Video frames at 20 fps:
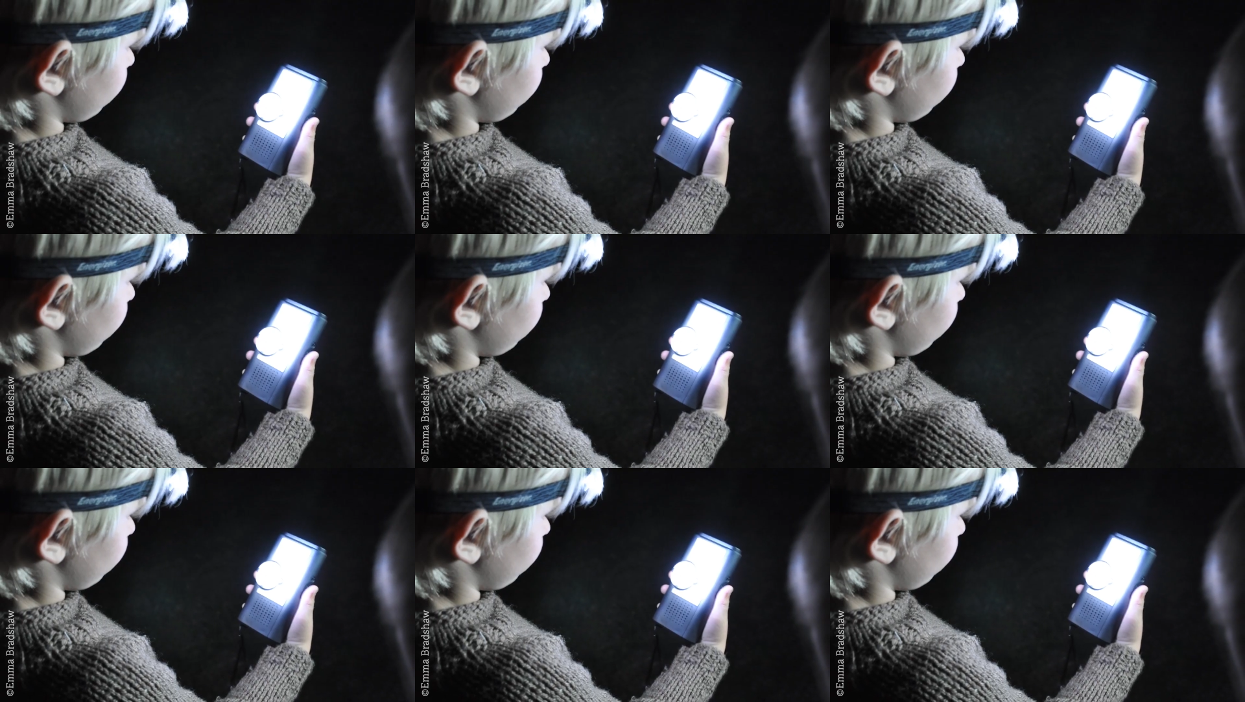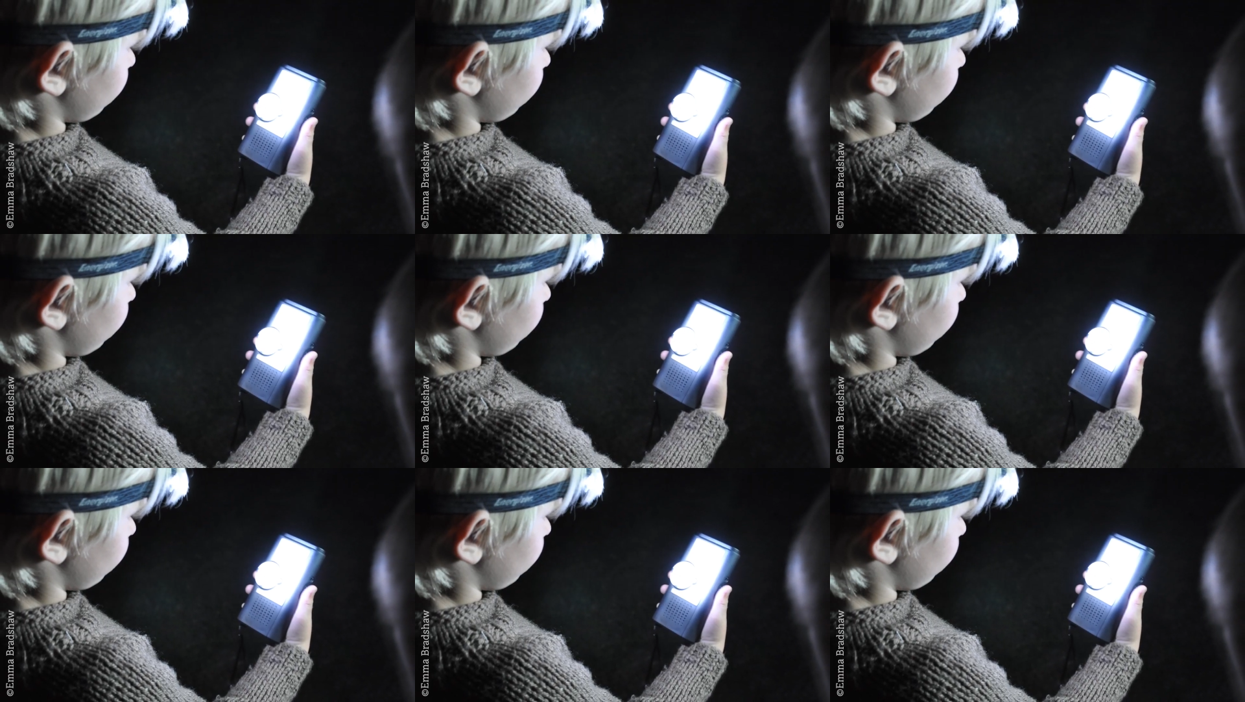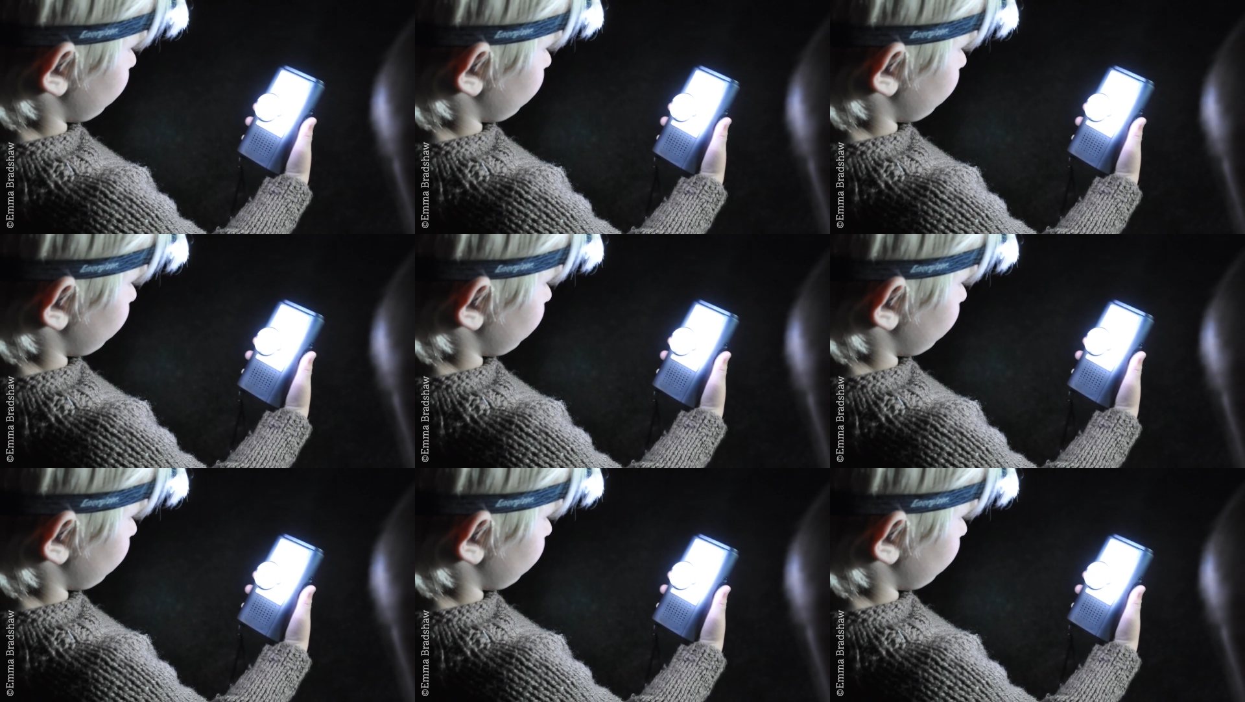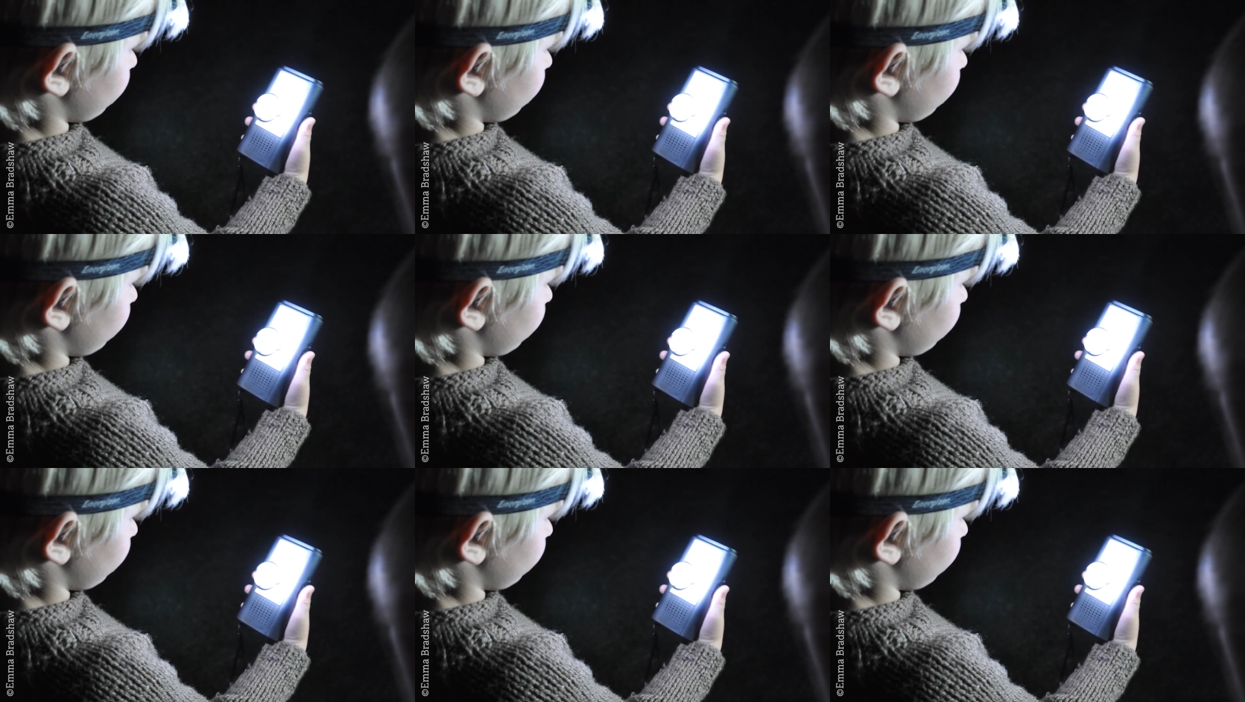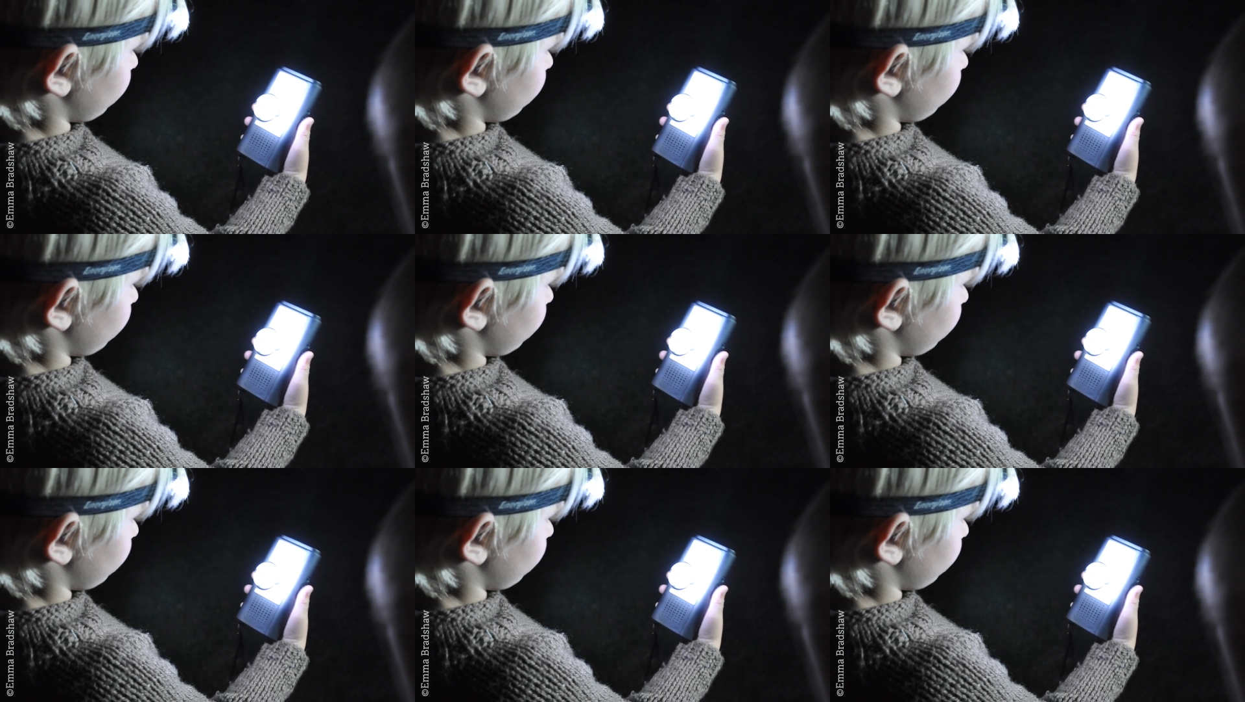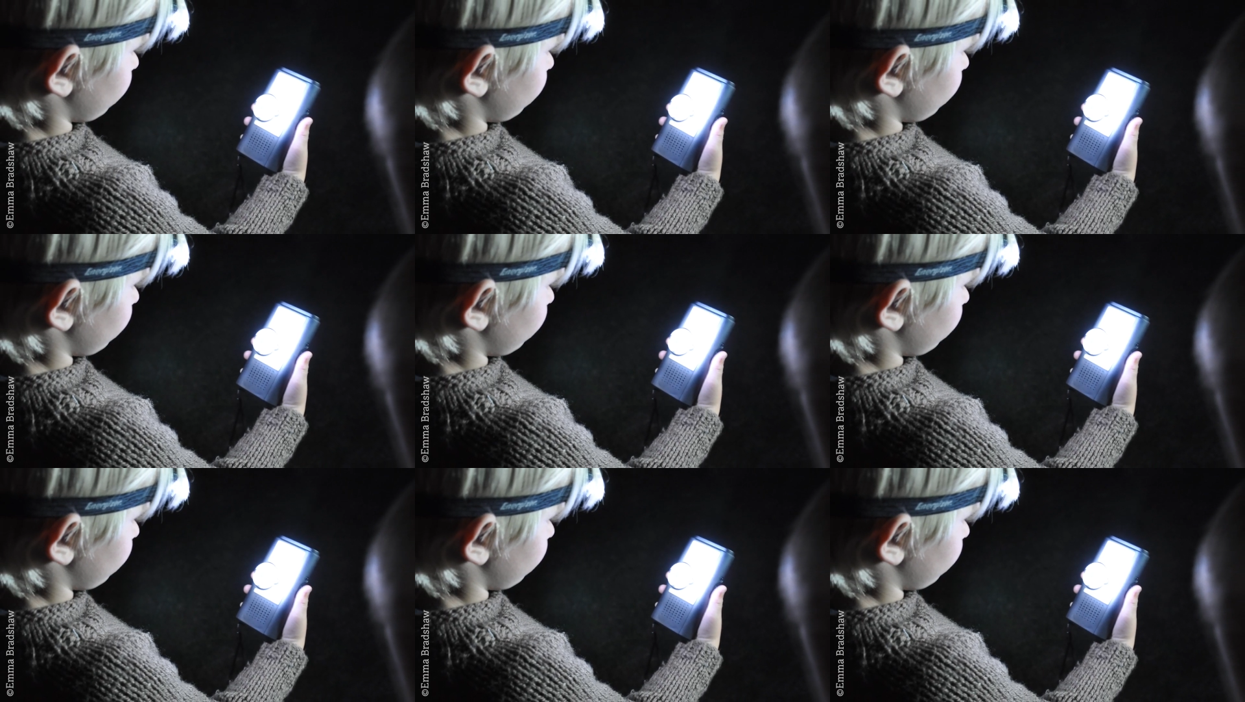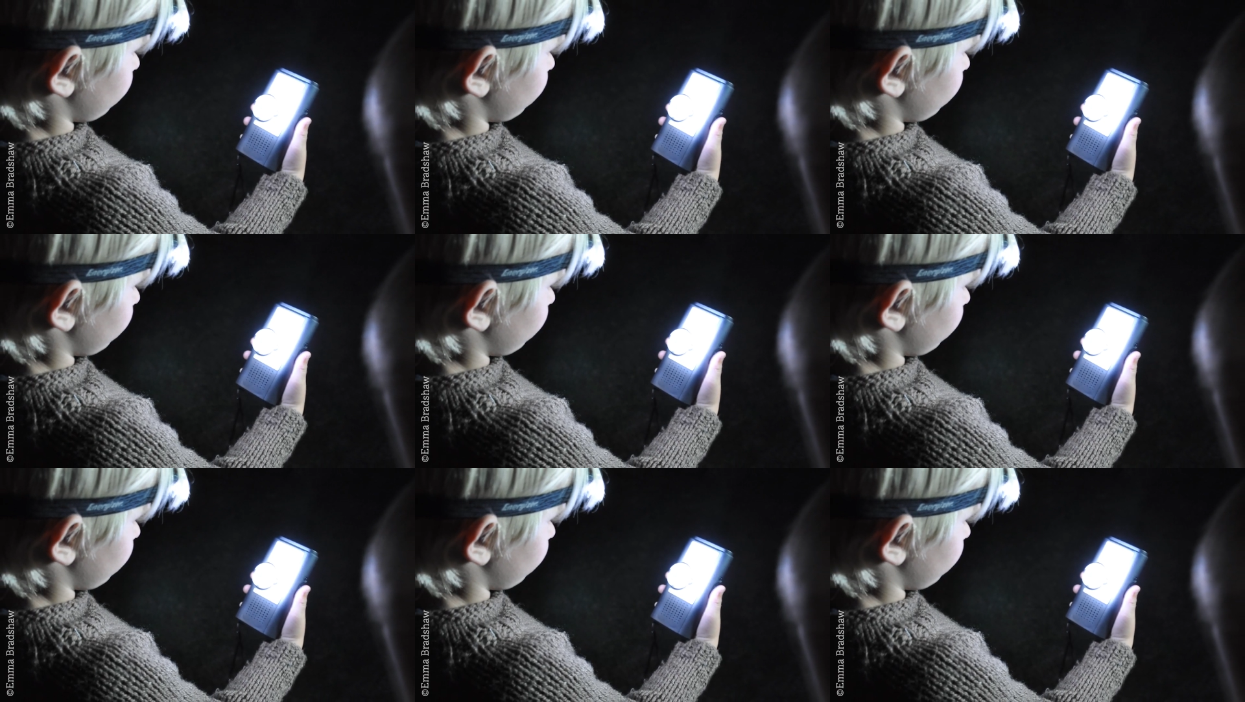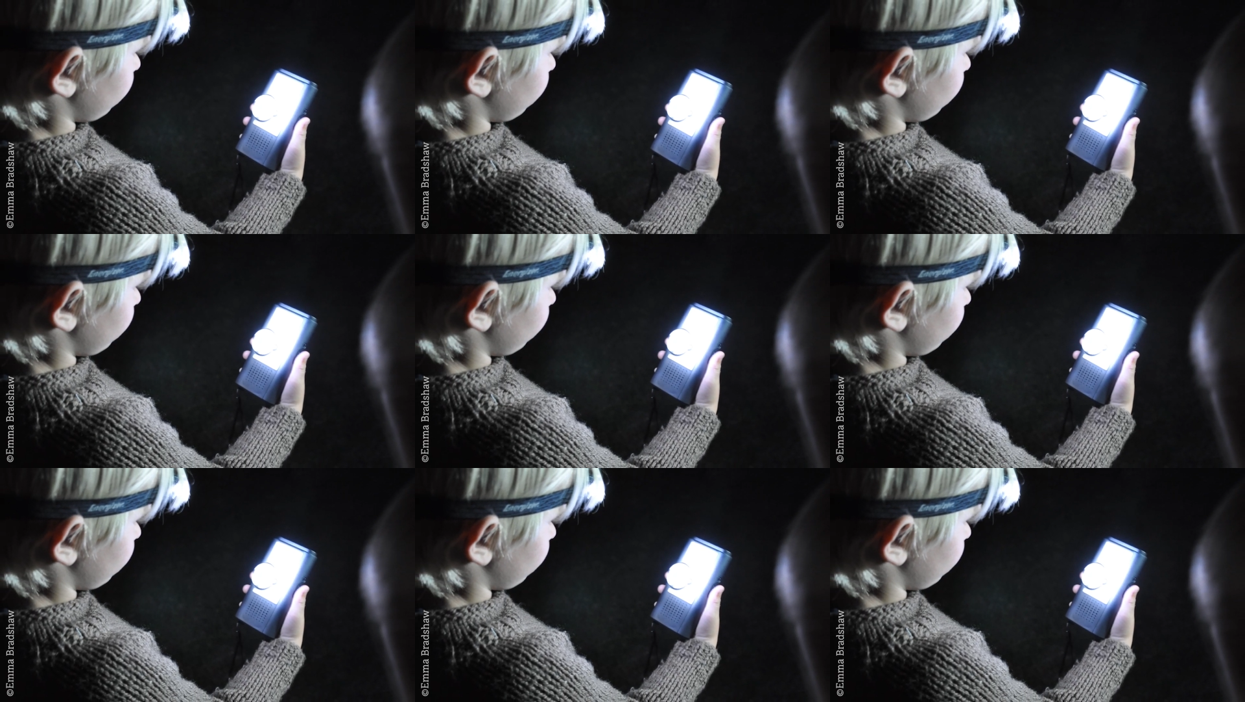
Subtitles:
(no speaker visible)